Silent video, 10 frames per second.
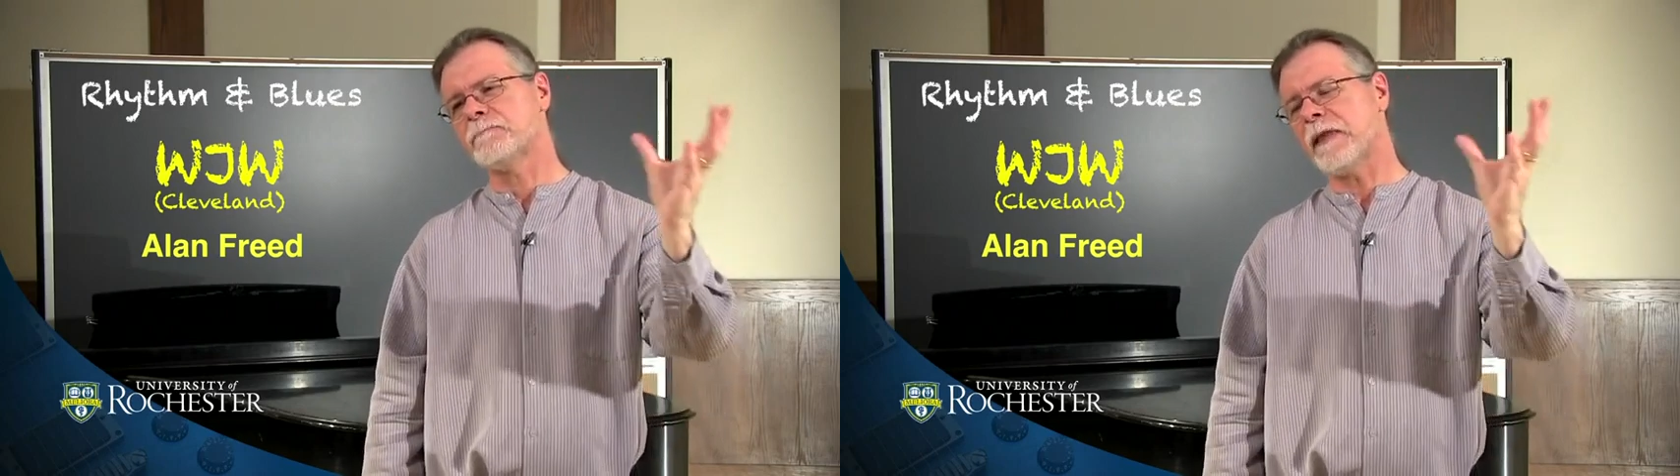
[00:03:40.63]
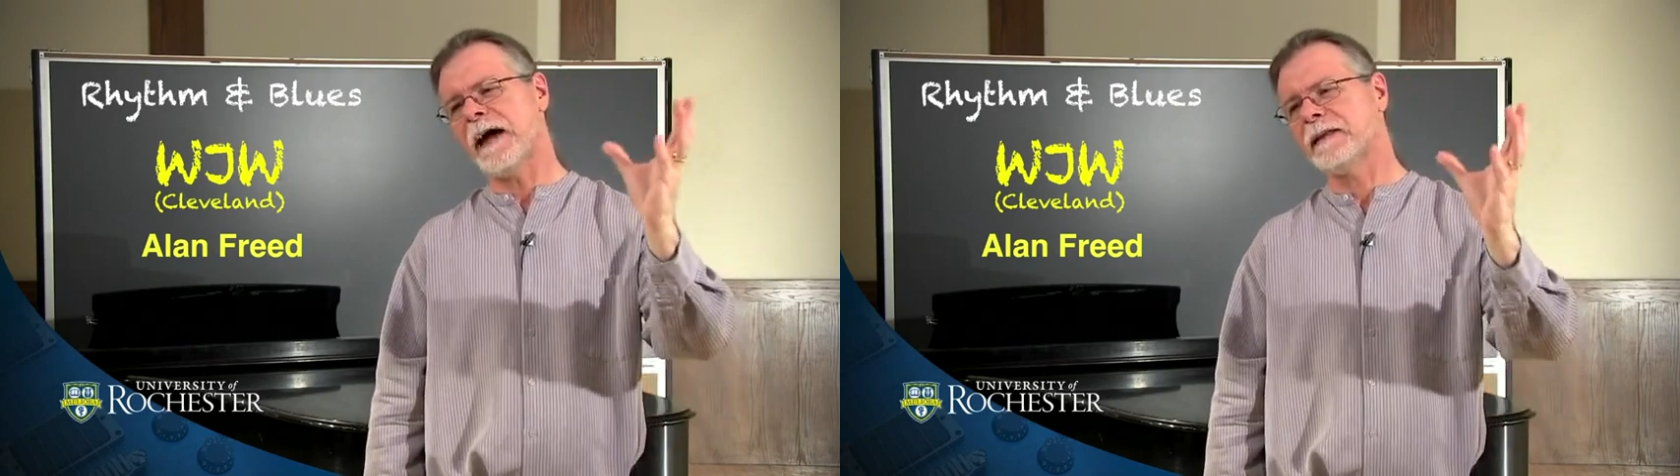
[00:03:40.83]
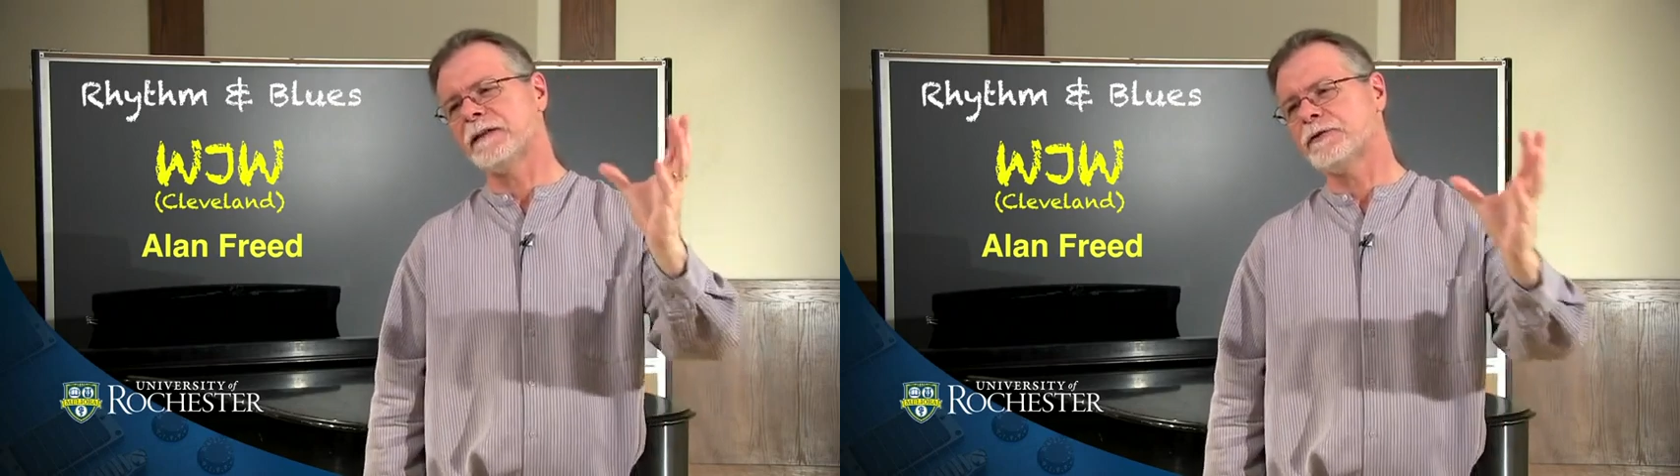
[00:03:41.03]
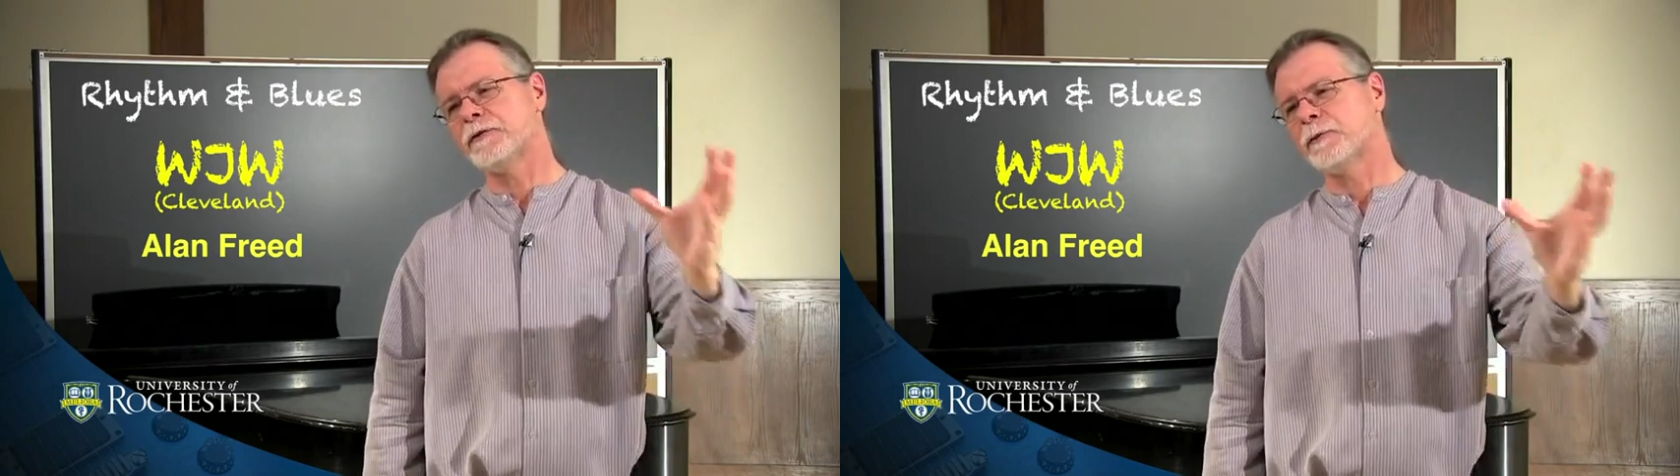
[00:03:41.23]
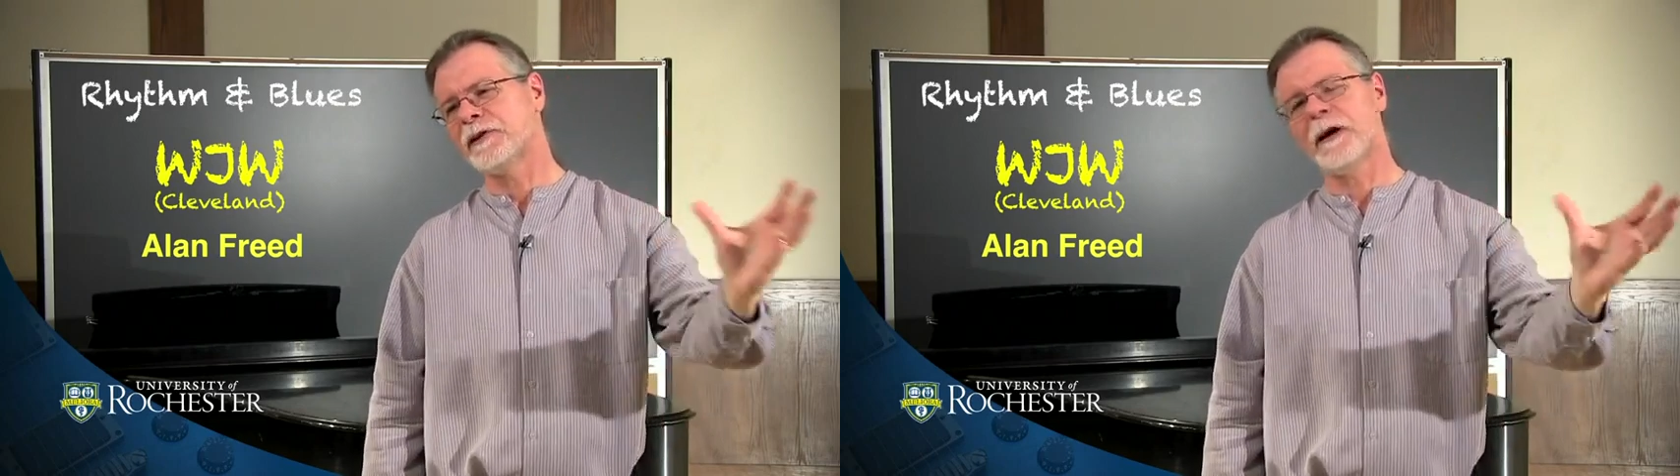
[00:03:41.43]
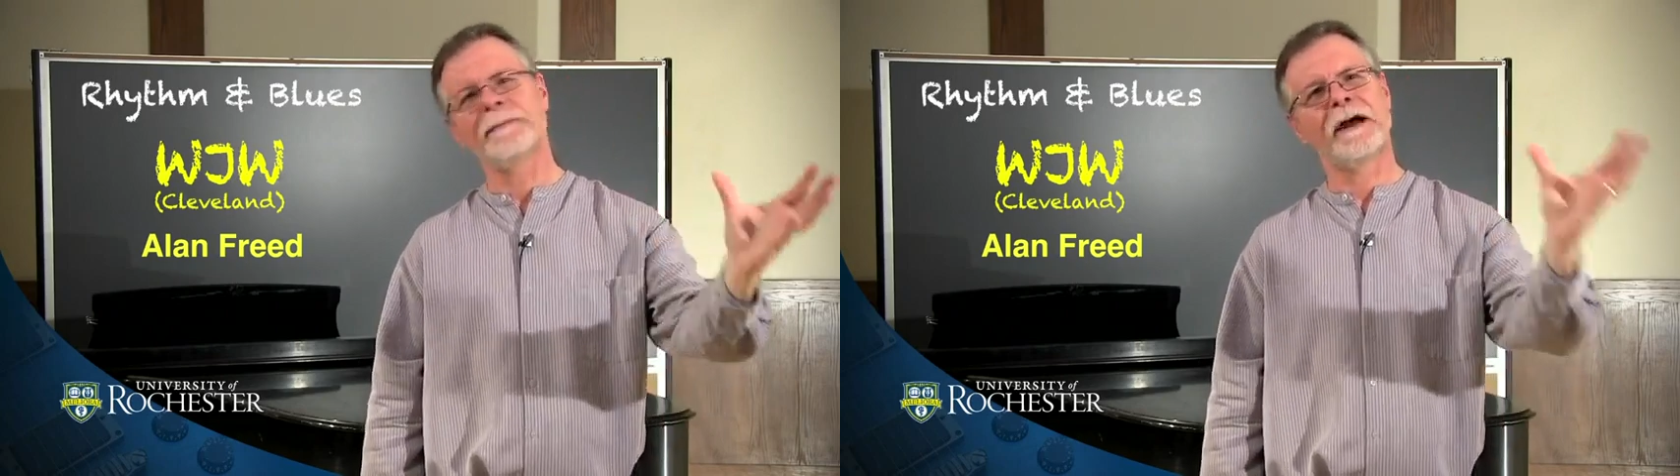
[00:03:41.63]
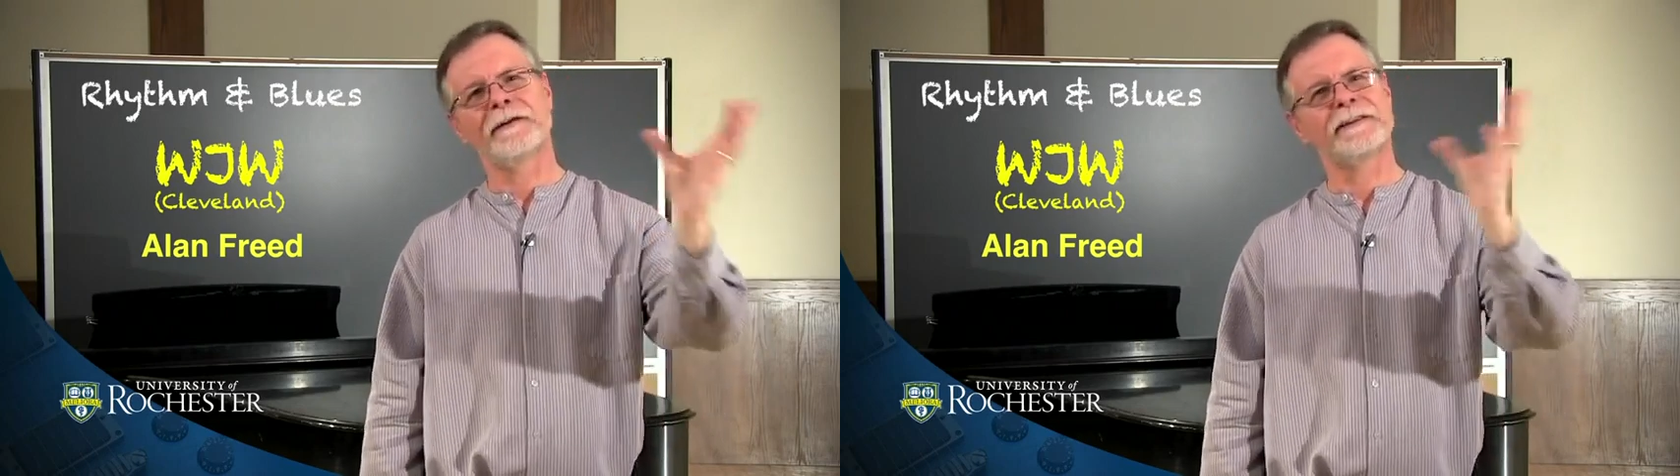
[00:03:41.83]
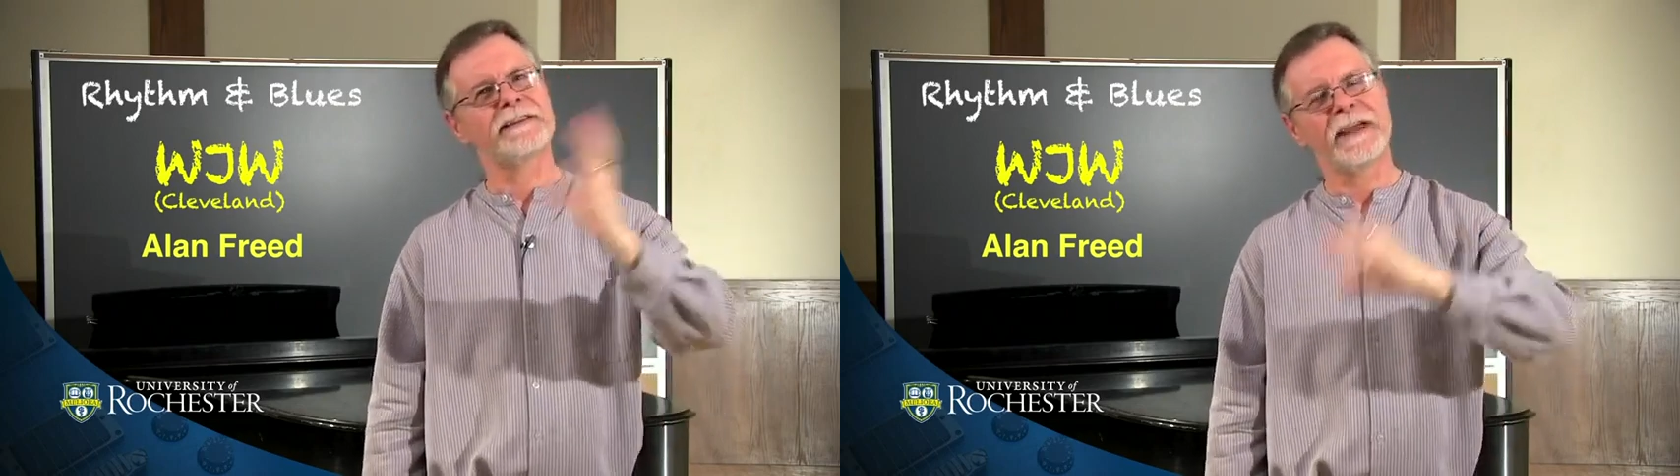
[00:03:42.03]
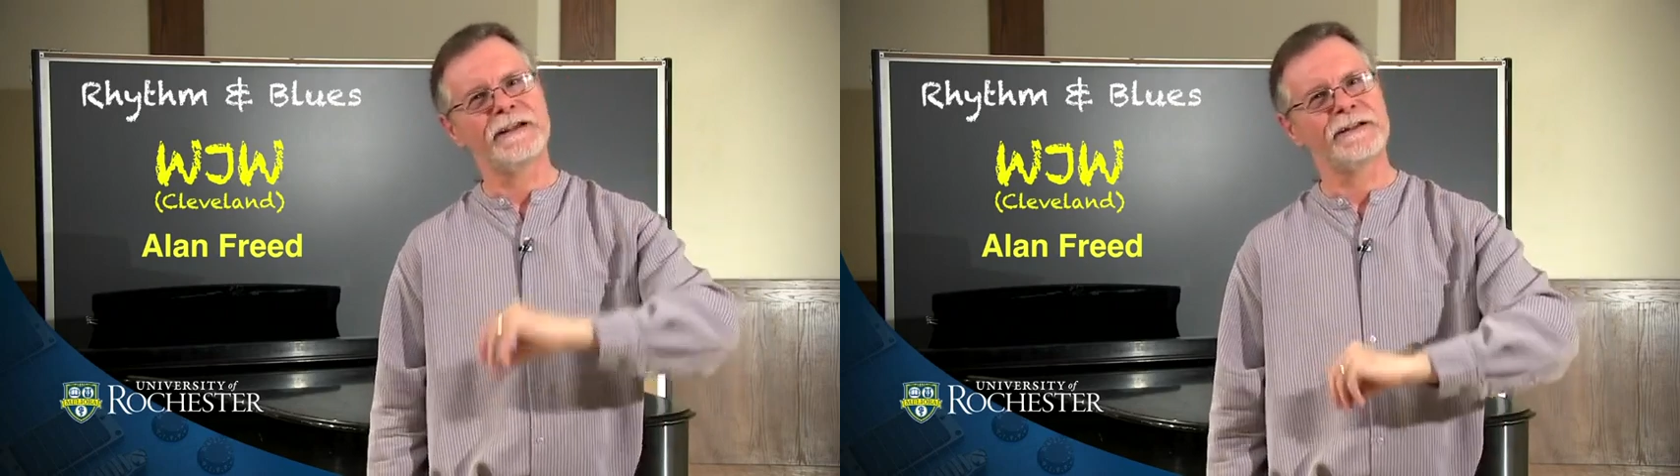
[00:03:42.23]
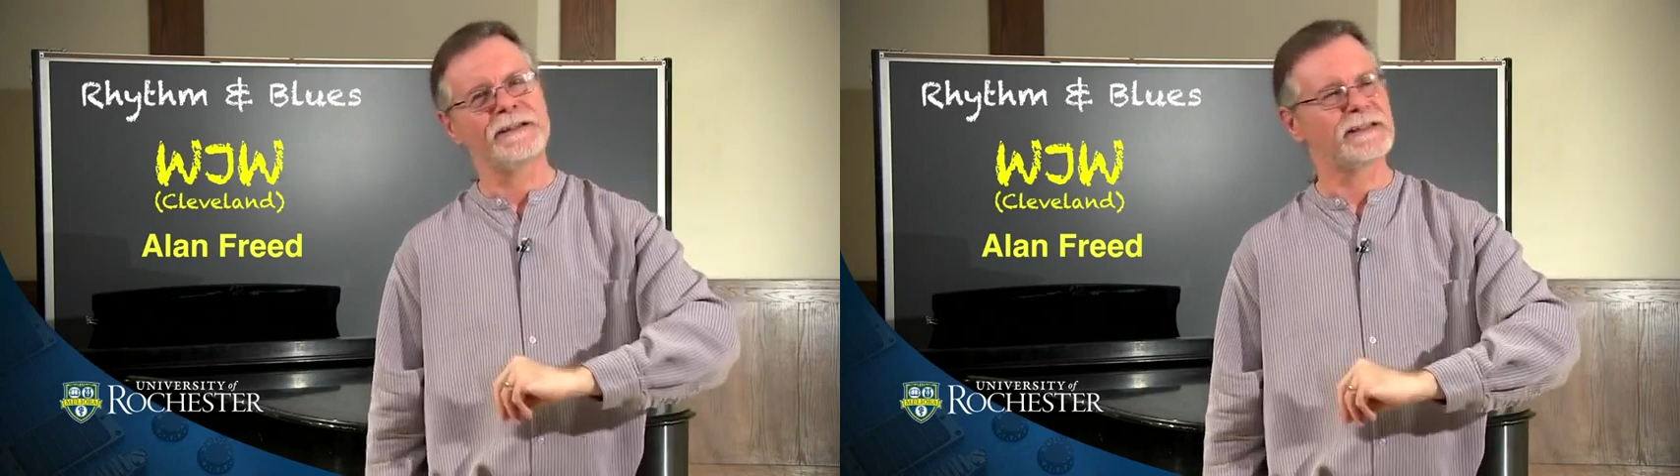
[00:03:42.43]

black listeners, would come down to the station